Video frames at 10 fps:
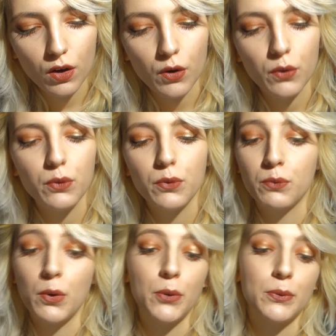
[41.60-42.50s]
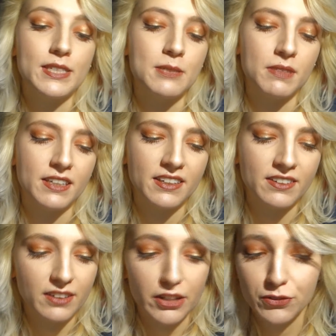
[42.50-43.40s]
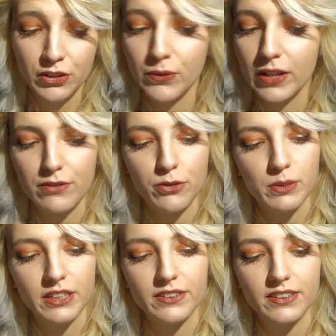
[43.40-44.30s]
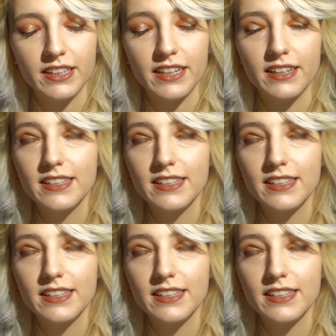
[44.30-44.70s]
Oh, woe is me, nothing will ever be good again.